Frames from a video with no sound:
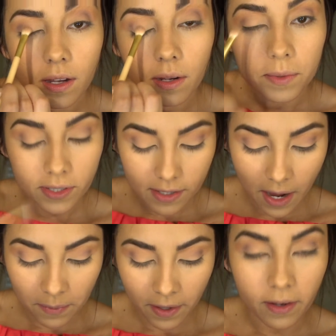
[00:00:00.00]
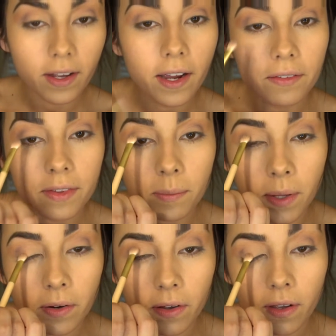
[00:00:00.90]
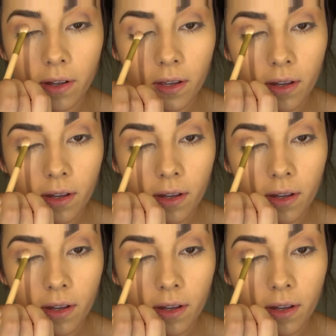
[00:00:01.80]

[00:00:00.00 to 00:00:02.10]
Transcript: I'm just dabbing it kind of in the middle.